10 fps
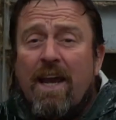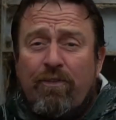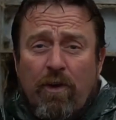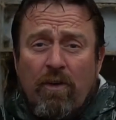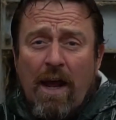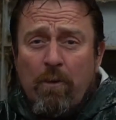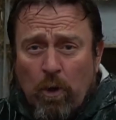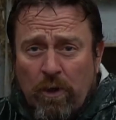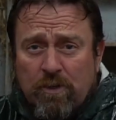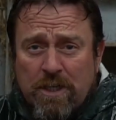If you like
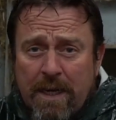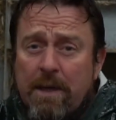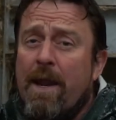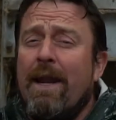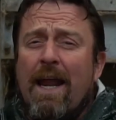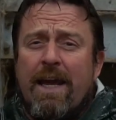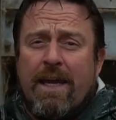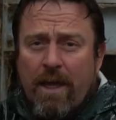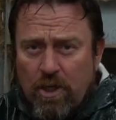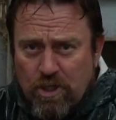what you've seen then
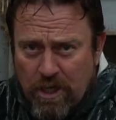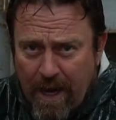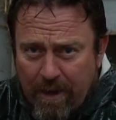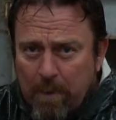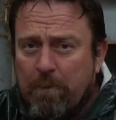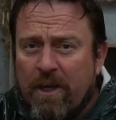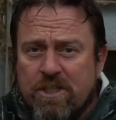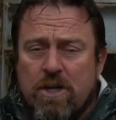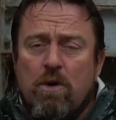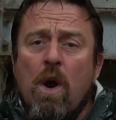like it and share it
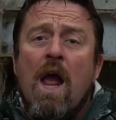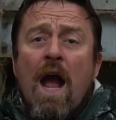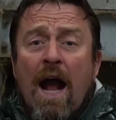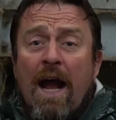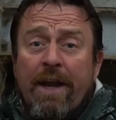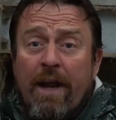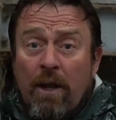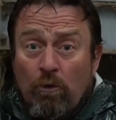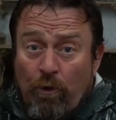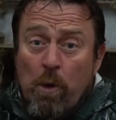please do and uh,
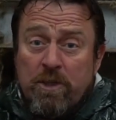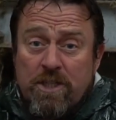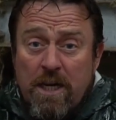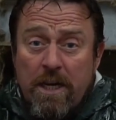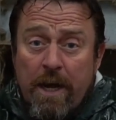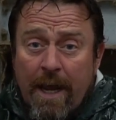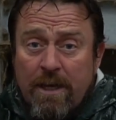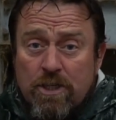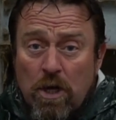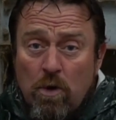look forward to seeing you
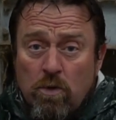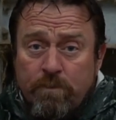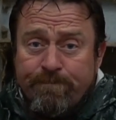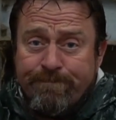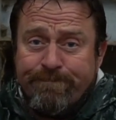again soon.